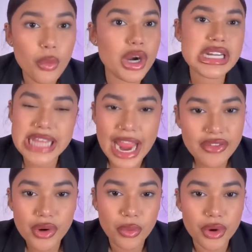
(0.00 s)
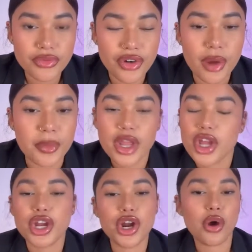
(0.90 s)
Where's everyone from?
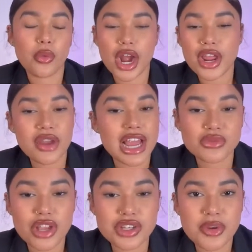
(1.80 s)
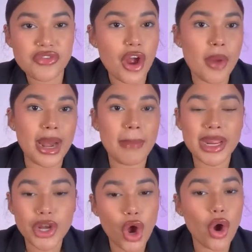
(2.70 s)
Where are you guys watching me from? Let
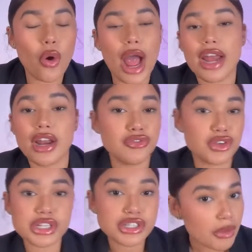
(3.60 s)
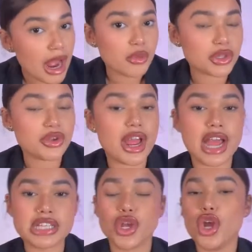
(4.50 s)
me know. I love to interact with you
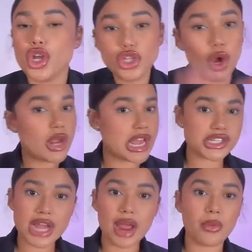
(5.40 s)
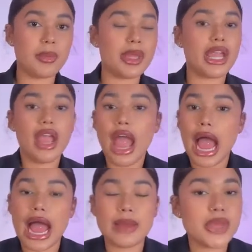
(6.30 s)
guys. Don't get shy with me.
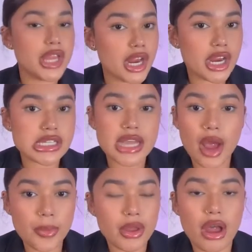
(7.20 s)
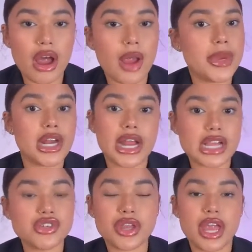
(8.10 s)
I'm here to help you out. I'm here to
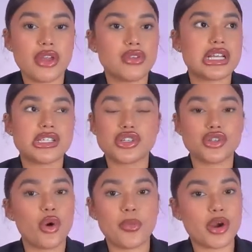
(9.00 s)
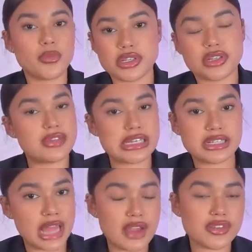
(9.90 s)
educate you. That's the sole purpose of
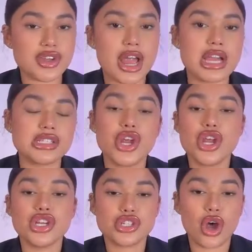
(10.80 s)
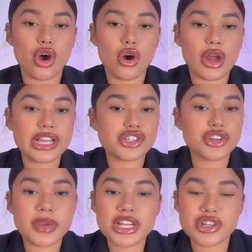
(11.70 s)
these lives, you guys. So
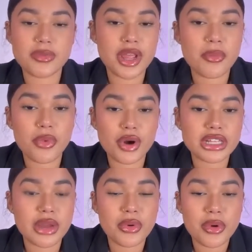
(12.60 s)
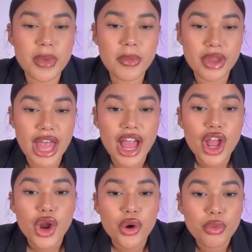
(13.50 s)
extremely, extremely important that we remember that.
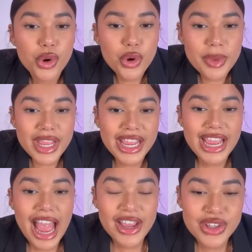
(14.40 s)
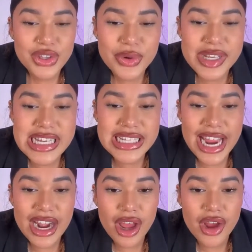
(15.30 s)
Ruby, how you doing
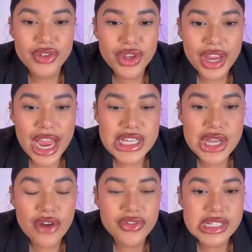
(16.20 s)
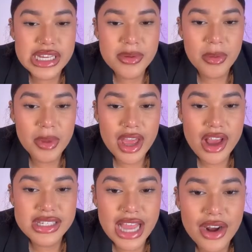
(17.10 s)
today, love? Do you guys offer skinny
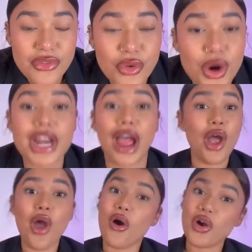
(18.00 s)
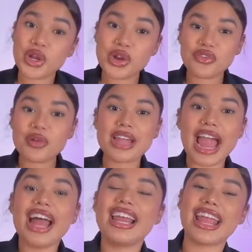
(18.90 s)
BBLs? California. Oh, you're from
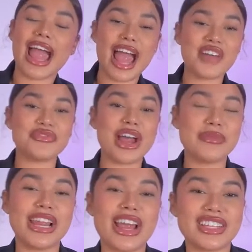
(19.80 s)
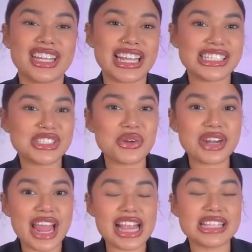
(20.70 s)
Cali. I have family out there. That's so
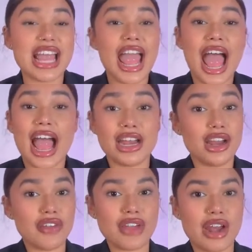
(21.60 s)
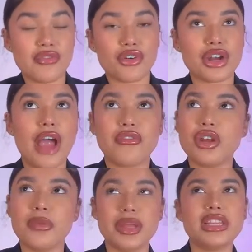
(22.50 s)
nice. I love California. I've
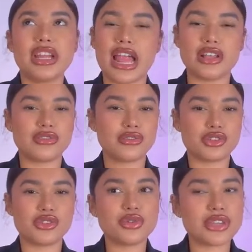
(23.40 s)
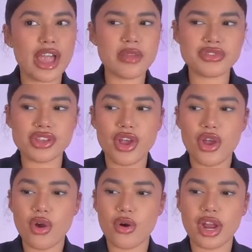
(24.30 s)
only been there like 2 times.
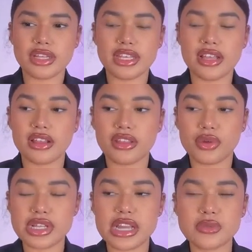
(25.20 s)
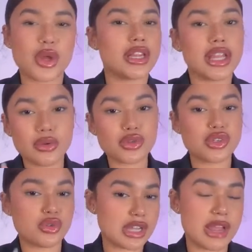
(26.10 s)
Or I think 3 times. No, I think it was
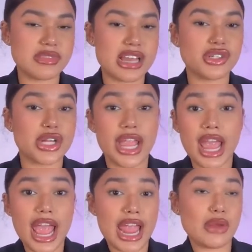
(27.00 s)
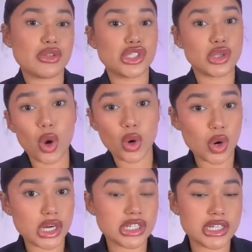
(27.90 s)
2 times actually. And it was so
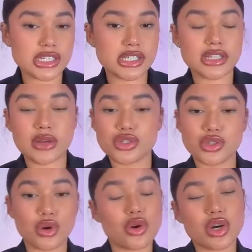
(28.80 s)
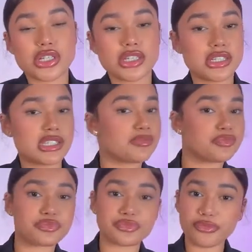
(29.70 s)
gorgeous. It was so gorgeous.
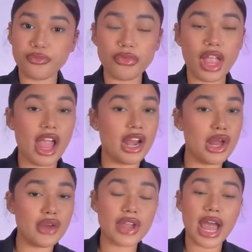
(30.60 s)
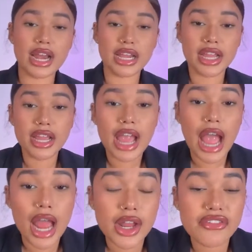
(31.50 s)
I love Cali.
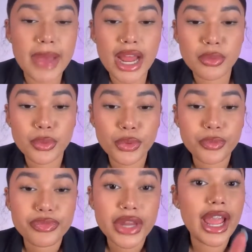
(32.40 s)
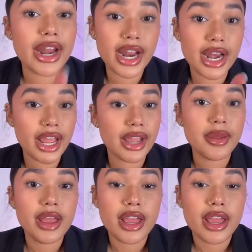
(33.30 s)
I love Malibu and LA.